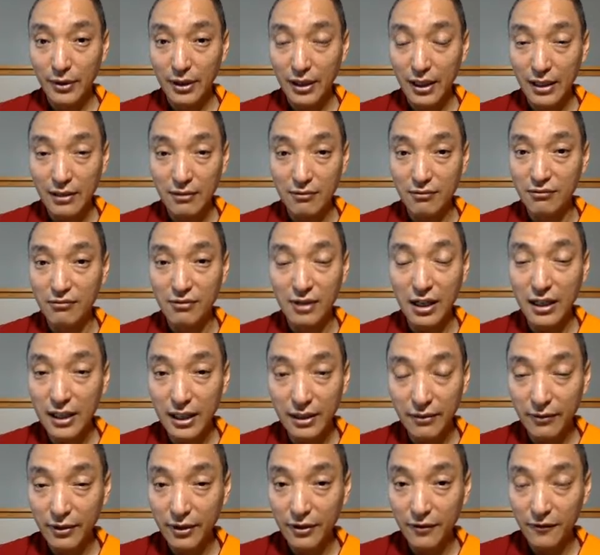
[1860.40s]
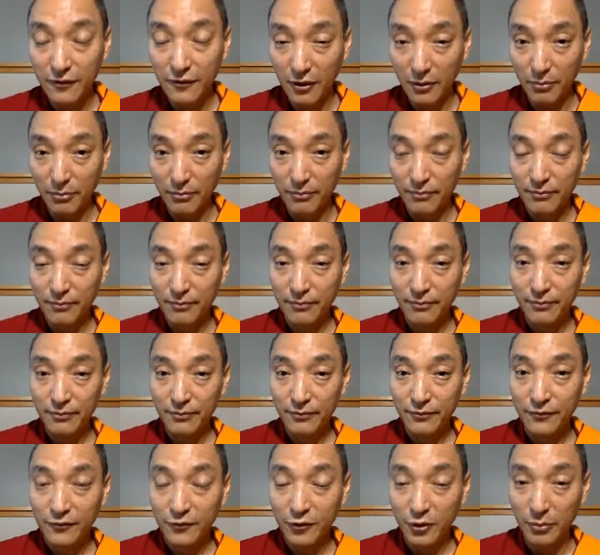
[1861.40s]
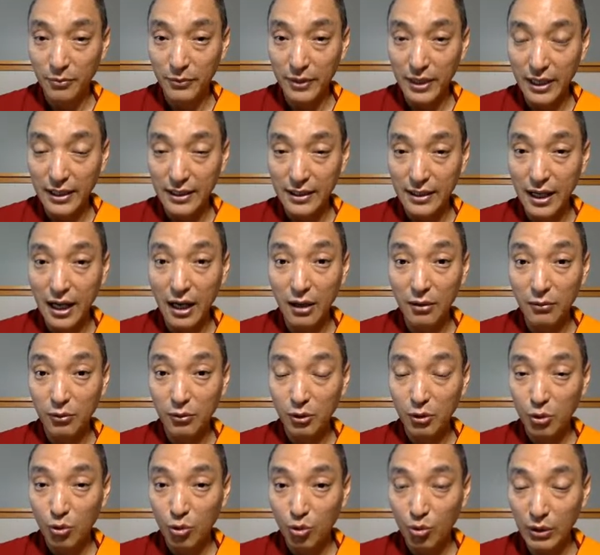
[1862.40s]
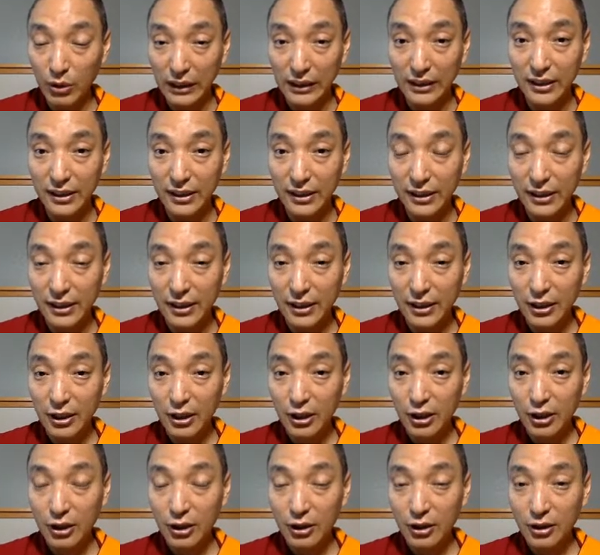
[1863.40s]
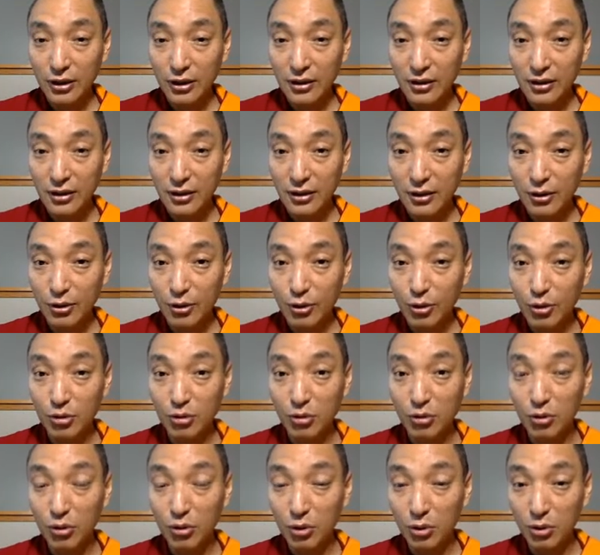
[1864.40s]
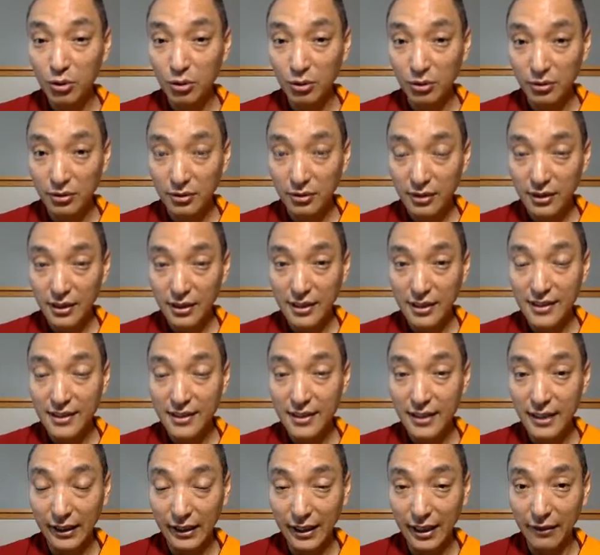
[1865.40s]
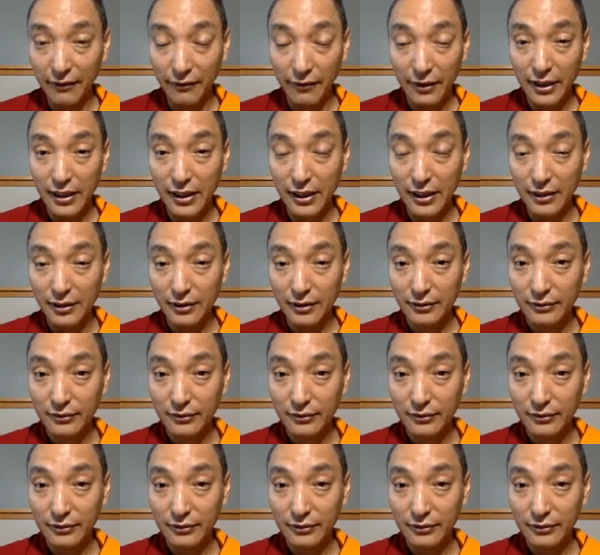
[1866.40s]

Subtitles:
and run away from that. I will quickly throw the snake away